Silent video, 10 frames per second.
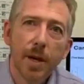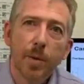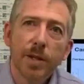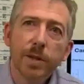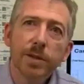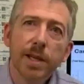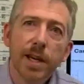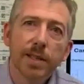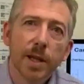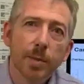When using
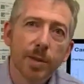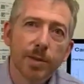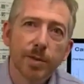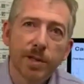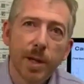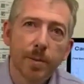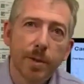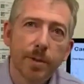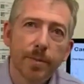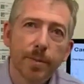CareScan Plus, for
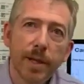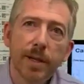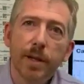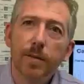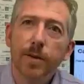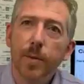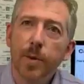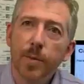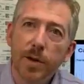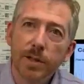example, we can confirm
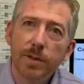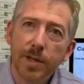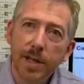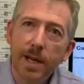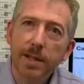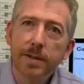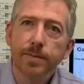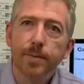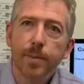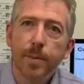that products are in date,
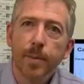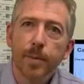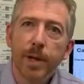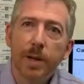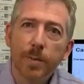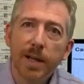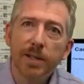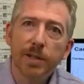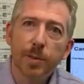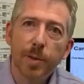we can
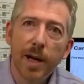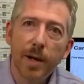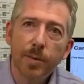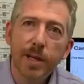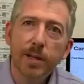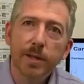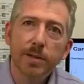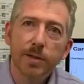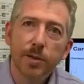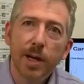manage the supplier
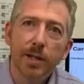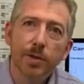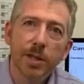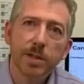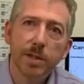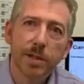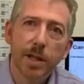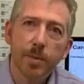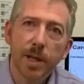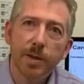recalls and track and trace
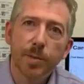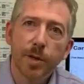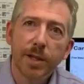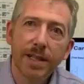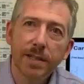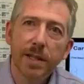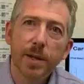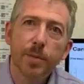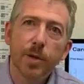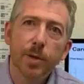surgical implants more easily
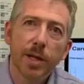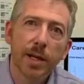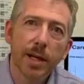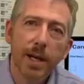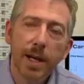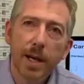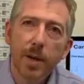and more quickly.